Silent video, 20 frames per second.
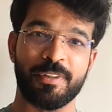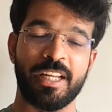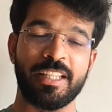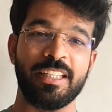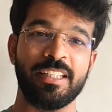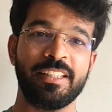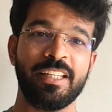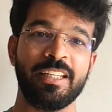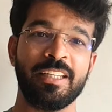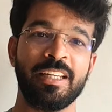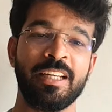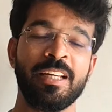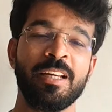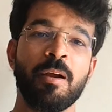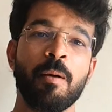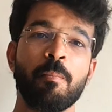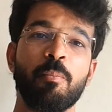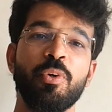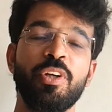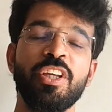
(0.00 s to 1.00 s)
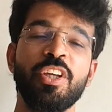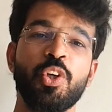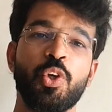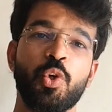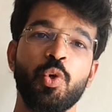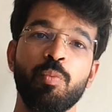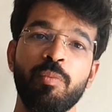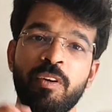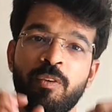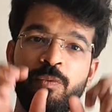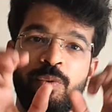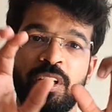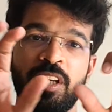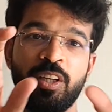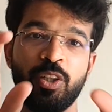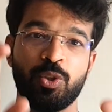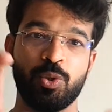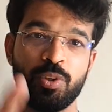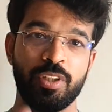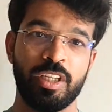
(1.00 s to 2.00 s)
Rather than putting human
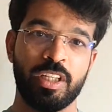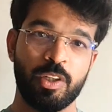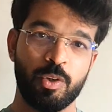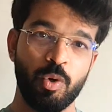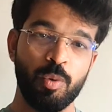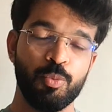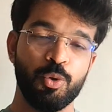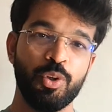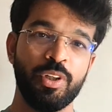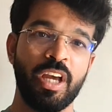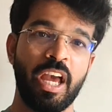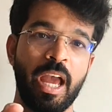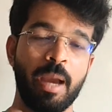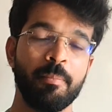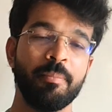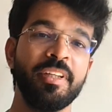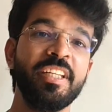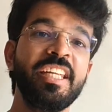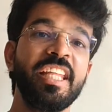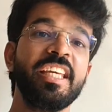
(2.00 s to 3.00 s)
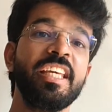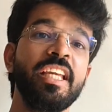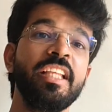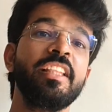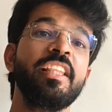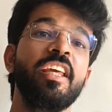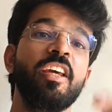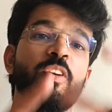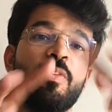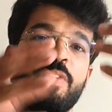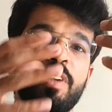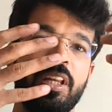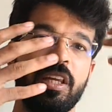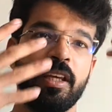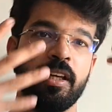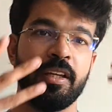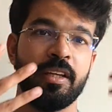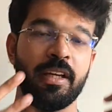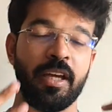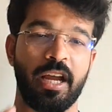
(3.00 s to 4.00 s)
feelings to that robot, I'm taking their
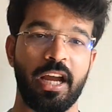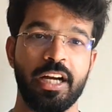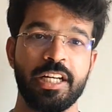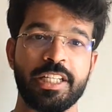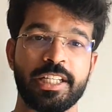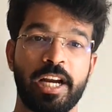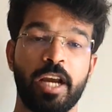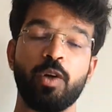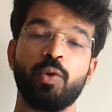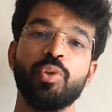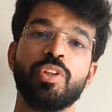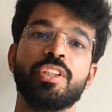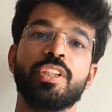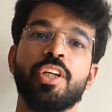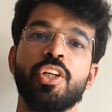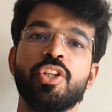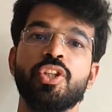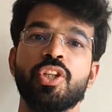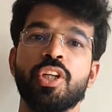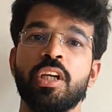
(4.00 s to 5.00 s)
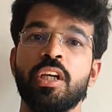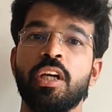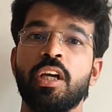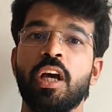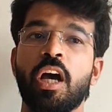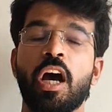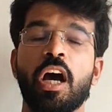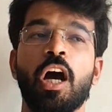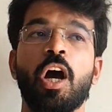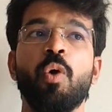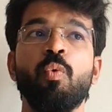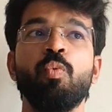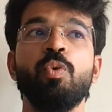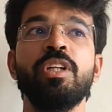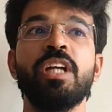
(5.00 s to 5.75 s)
feeling and try to search how